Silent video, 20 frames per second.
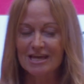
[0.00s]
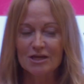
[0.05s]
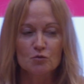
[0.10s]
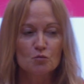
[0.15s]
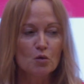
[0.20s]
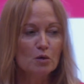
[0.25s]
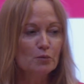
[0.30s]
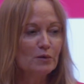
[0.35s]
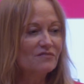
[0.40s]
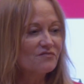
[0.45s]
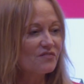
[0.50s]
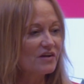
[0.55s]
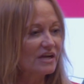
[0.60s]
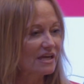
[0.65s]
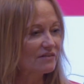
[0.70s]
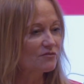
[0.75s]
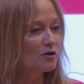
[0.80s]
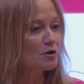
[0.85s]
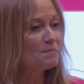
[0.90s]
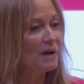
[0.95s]
When we
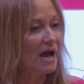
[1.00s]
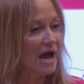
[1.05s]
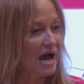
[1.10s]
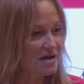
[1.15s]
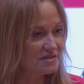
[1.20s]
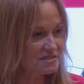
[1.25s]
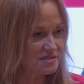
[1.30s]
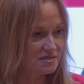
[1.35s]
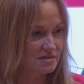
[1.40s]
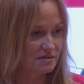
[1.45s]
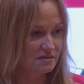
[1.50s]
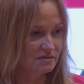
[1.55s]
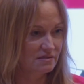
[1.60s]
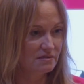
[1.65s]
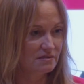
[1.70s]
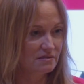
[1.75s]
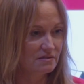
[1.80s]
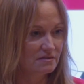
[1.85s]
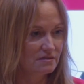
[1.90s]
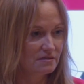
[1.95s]
forgive our past,
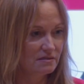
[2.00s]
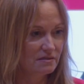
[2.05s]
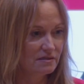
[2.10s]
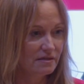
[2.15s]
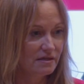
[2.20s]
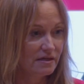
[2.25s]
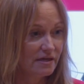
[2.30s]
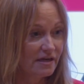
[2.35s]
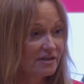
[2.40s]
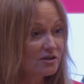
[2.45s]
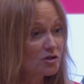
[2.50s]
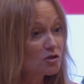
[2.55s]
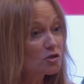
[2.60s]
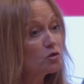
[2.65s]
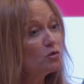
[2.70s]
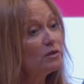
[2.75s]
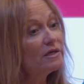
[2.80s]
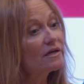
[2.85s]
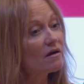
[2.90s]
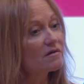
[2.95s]

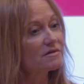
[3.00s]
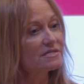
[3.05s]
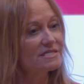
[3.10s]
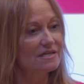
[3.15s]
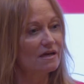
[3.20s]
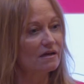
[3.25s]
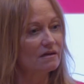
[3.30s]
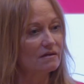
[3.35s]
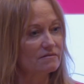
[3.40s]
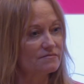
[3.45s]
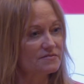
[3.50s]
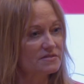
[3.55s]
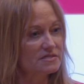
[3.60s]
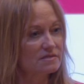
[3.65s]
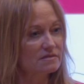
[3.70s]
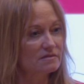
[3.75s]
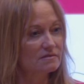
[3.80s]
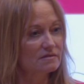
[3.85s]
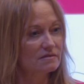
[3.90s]
including ourselves,